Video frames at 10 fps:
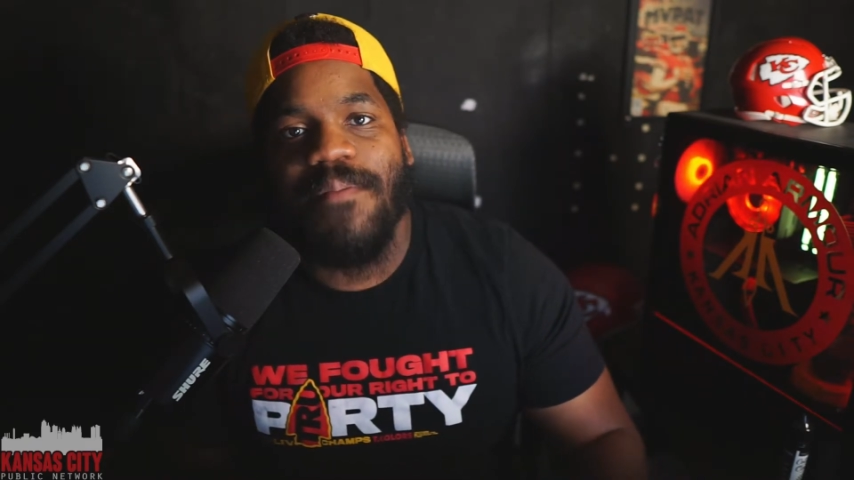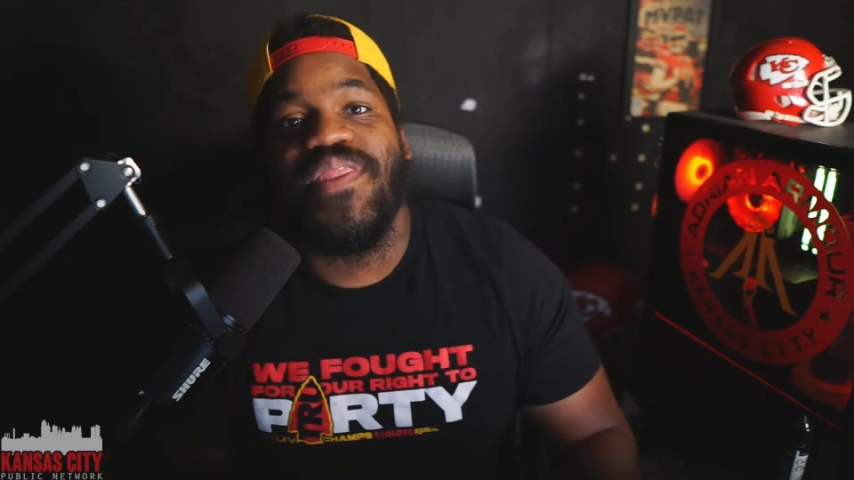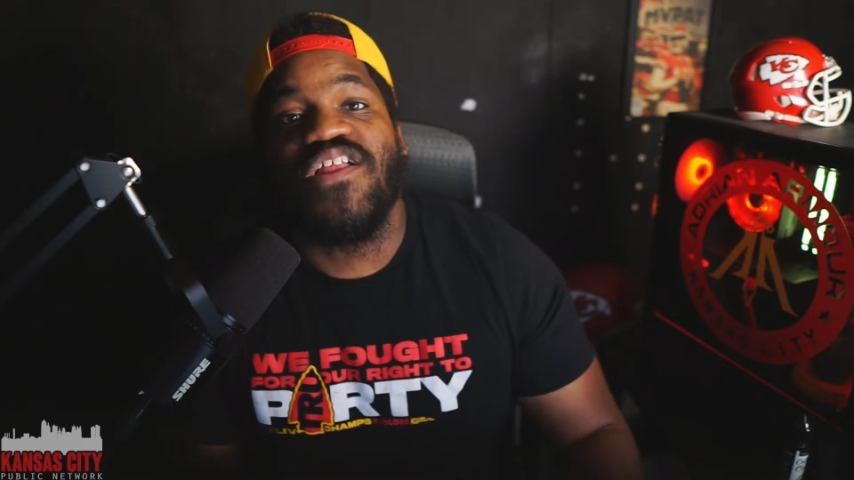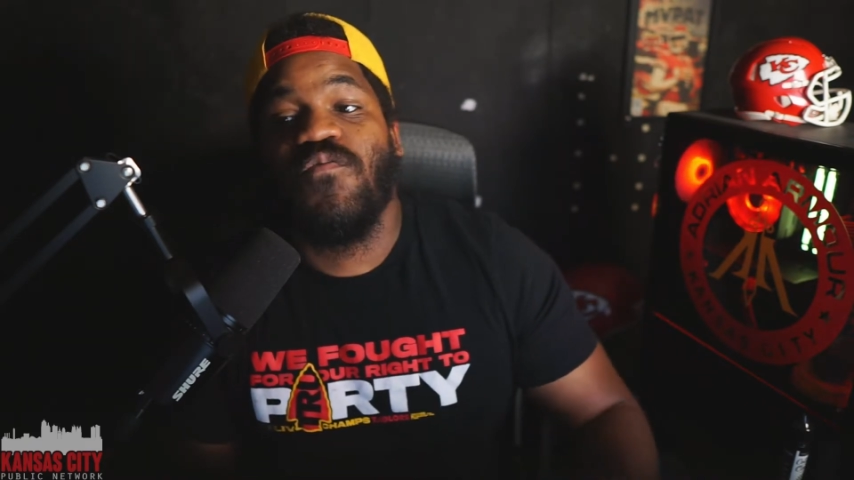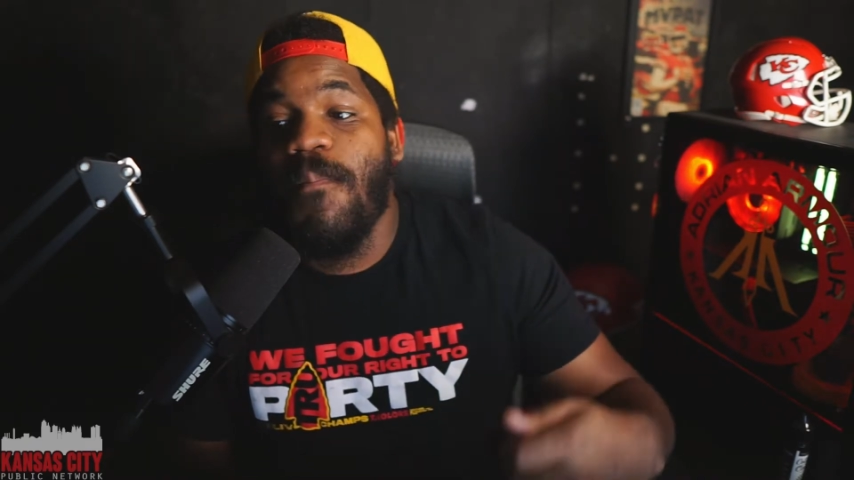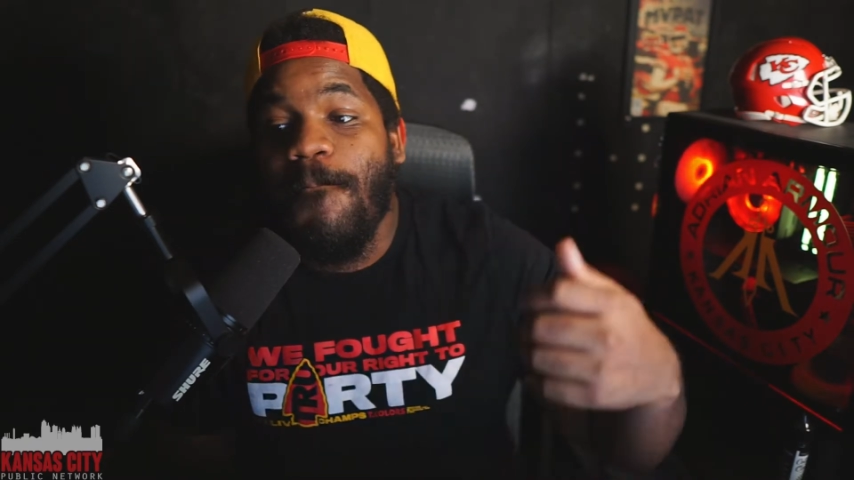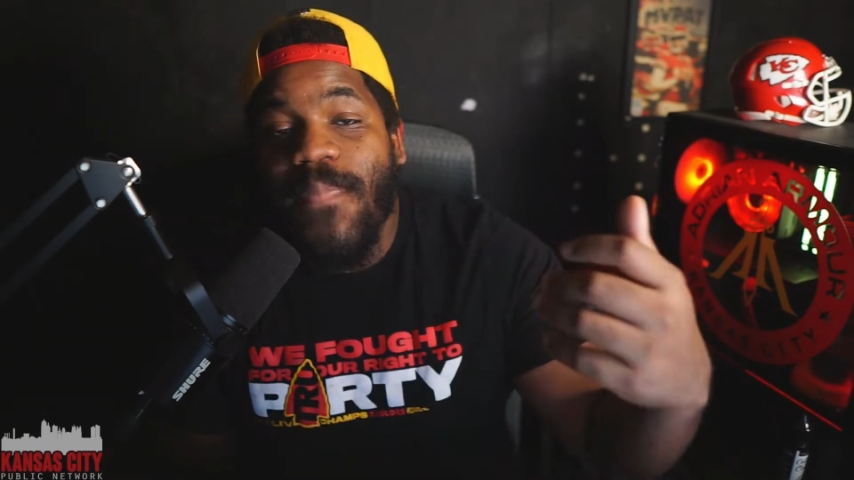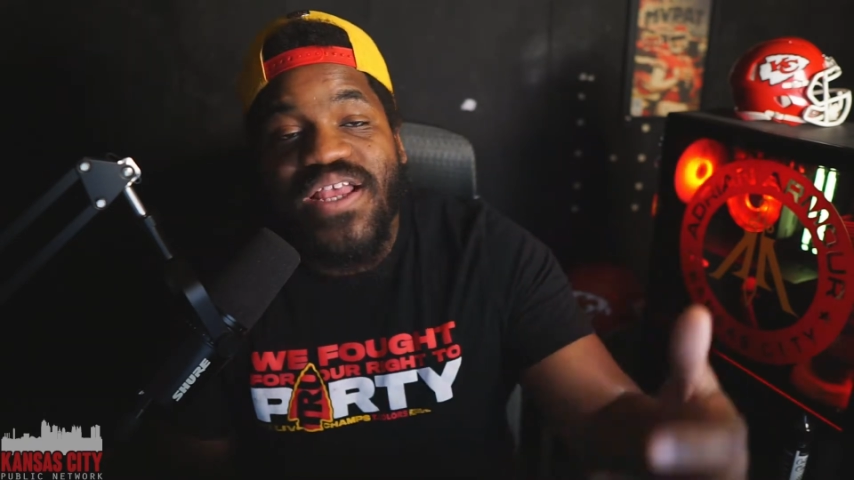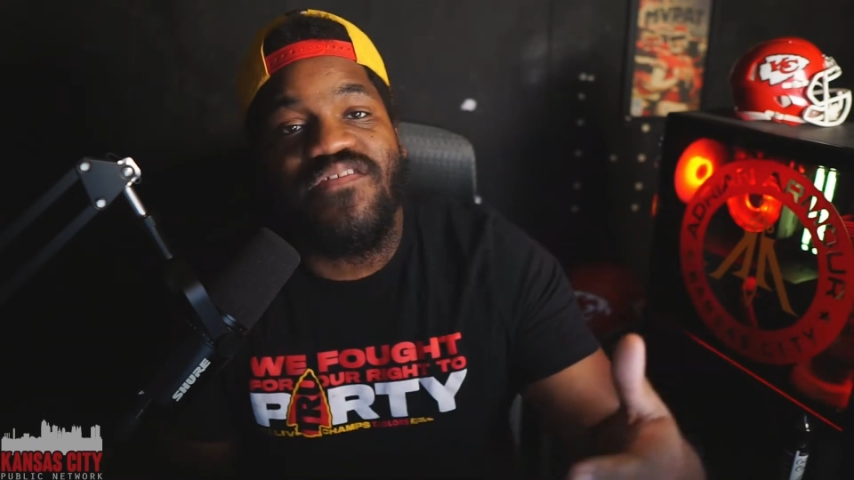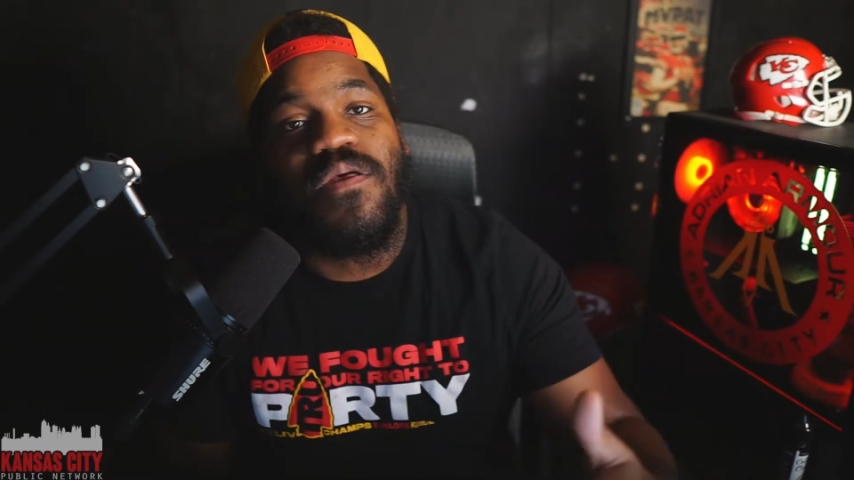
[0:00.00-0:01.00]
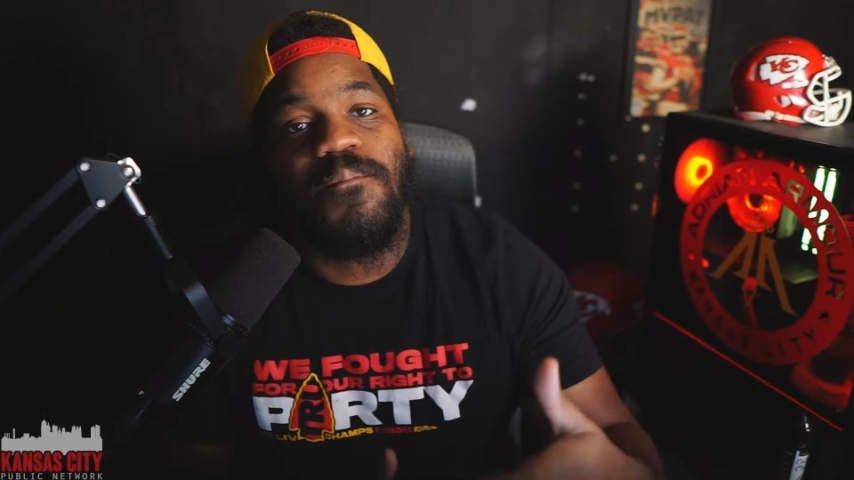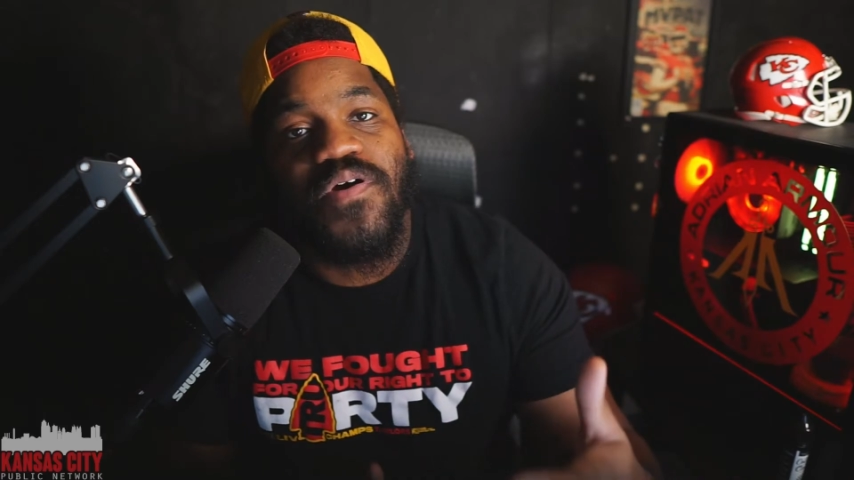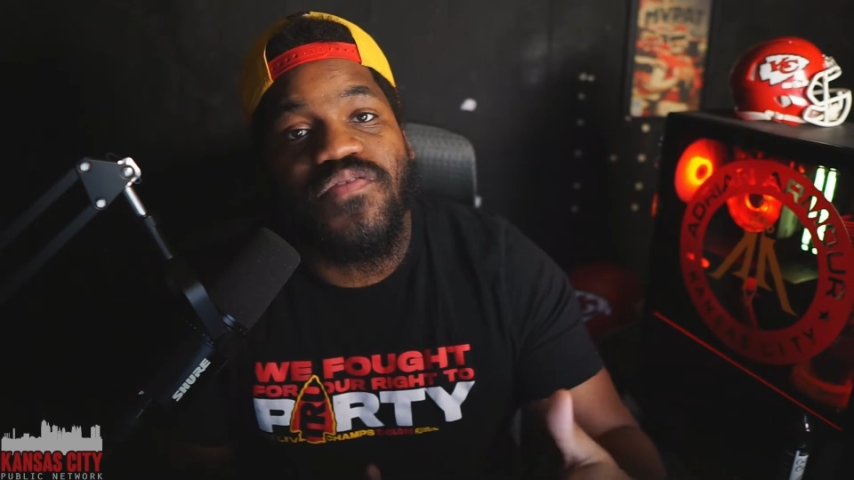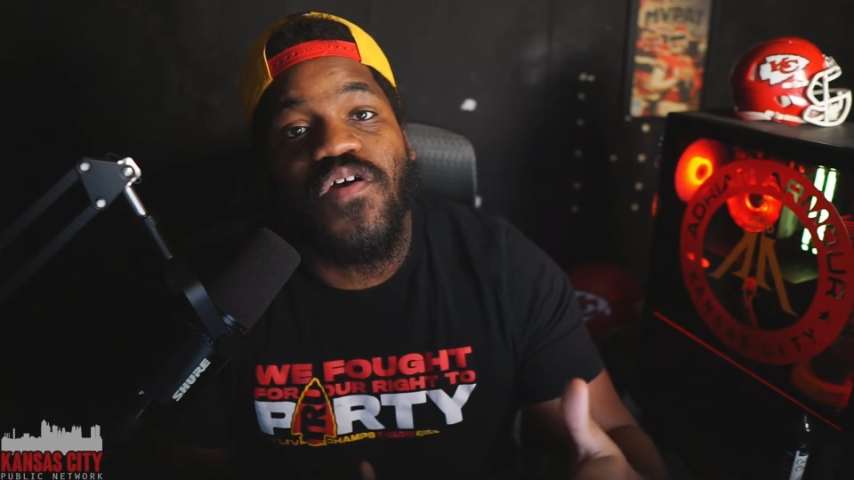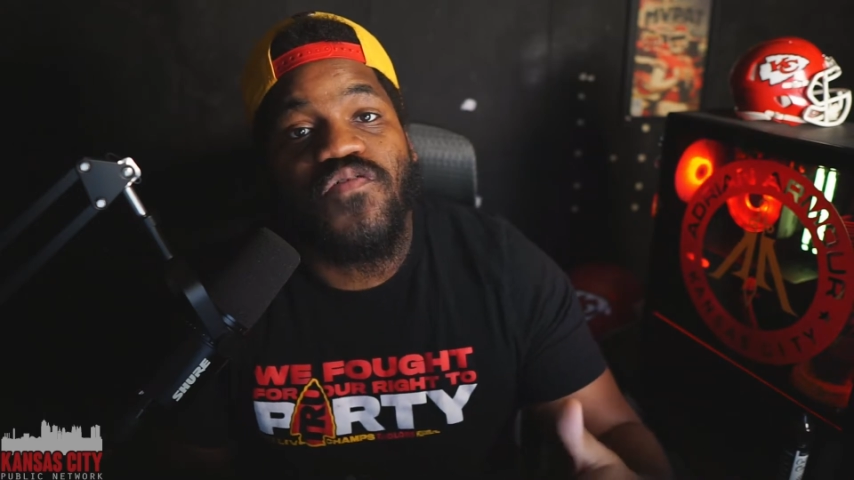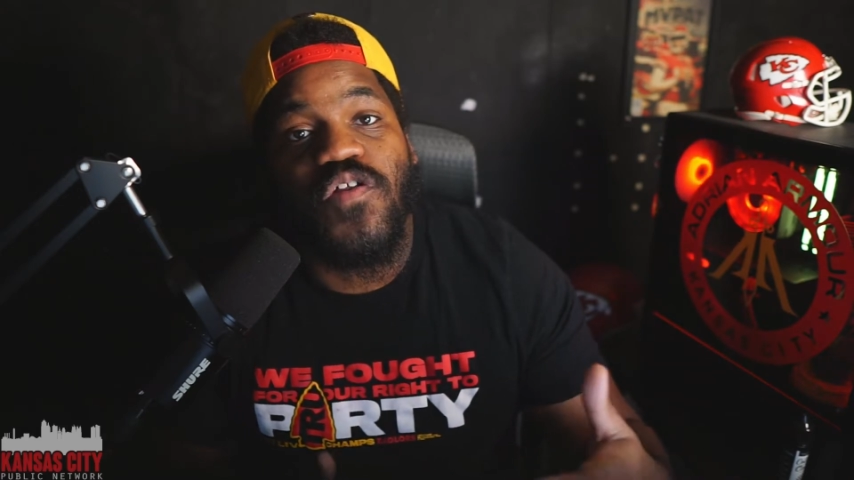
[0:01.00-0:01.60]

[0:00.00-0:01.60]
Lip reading: That's what makes them put those